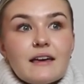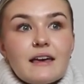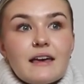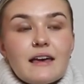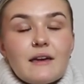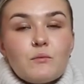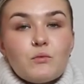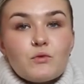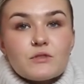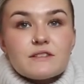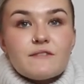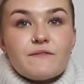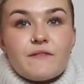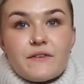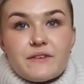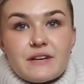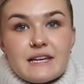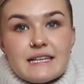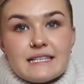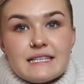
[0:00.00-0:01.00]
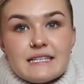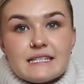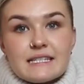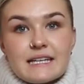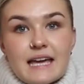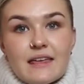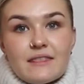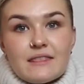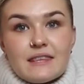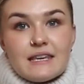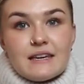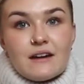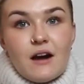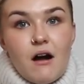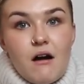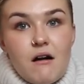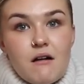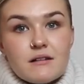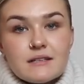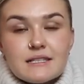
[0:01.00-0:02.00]
it wasn't very easy to get the
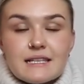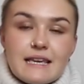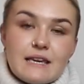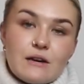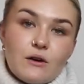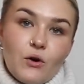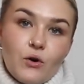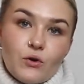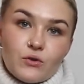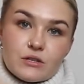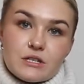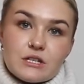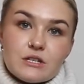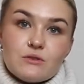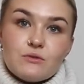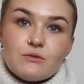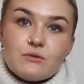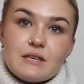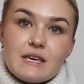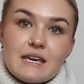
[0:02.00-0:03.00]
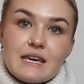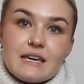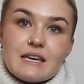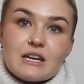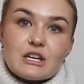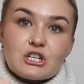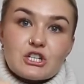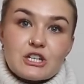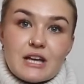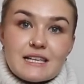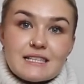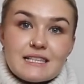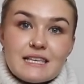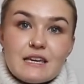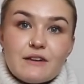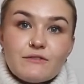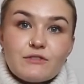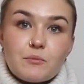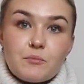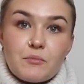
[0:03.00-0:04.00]
car seat onto the
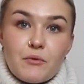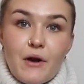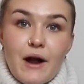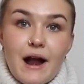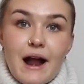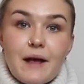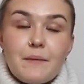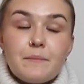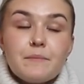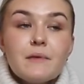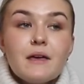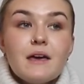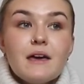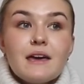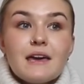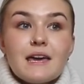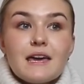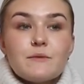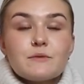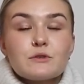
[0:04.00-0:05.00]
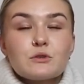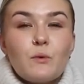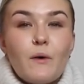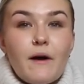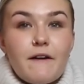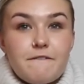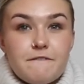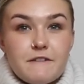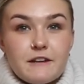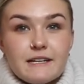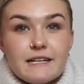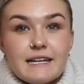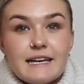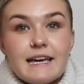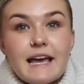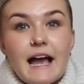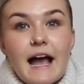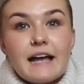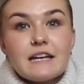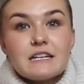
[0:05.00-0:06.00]
chassis of the pram. It was quite
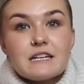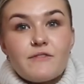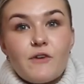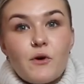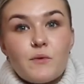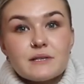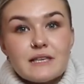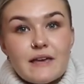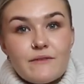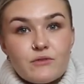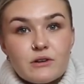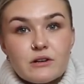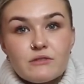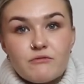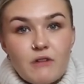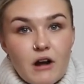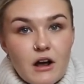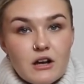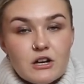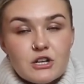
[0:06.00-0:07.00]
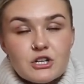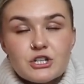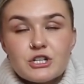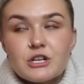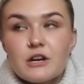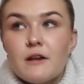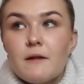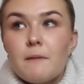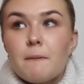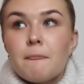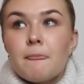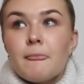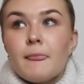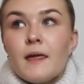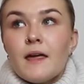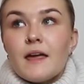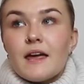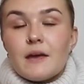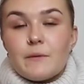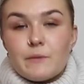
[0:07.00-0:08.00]
fiddly, and if I was ever in a rush,
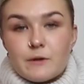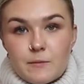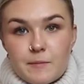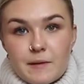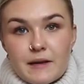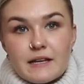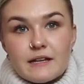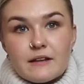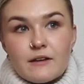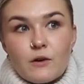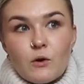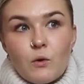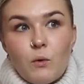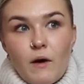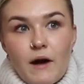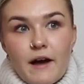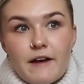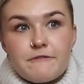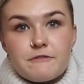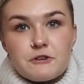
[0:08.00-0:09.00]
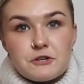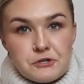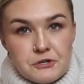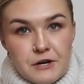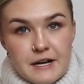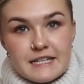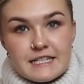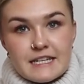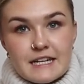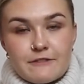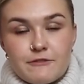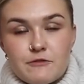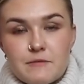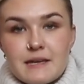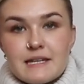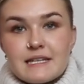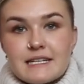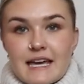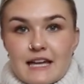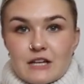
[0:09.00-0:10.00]
it would have been quite frustrating for
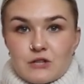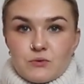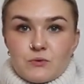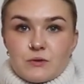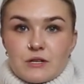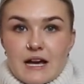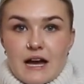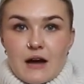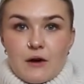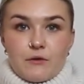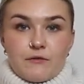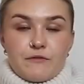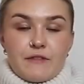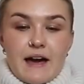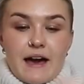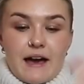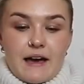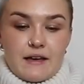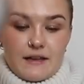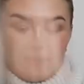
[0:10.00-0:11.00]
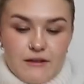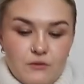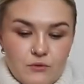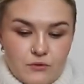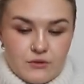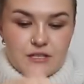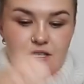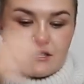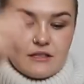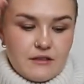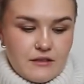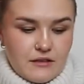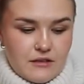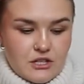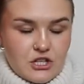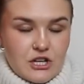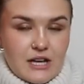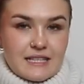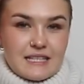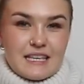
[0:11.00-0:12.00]
me to get George out of that onto the
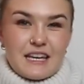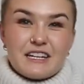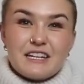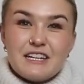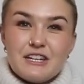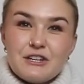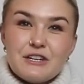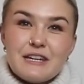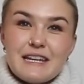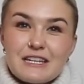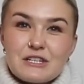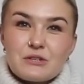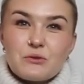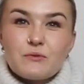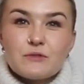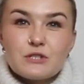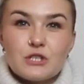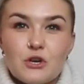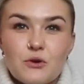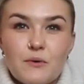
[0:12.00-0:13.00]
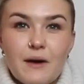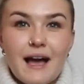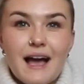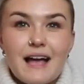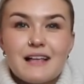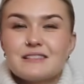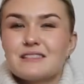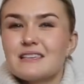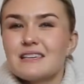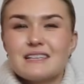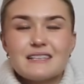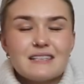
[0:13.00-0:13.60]
chassis, and you need sort of two hands.